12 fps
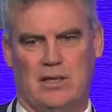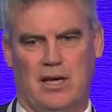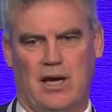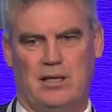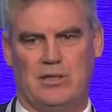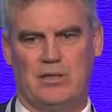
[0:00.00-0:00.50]

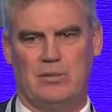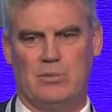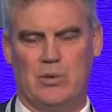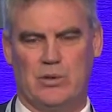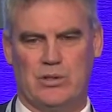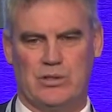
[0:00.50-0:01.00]
And the
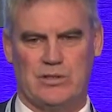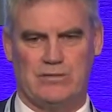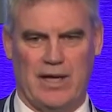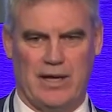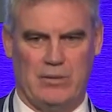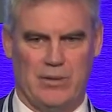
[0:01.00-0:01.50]
importance of
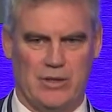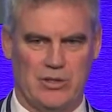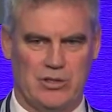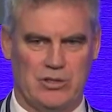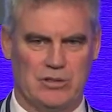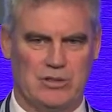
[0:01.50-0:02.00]

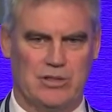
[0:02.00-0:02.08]
language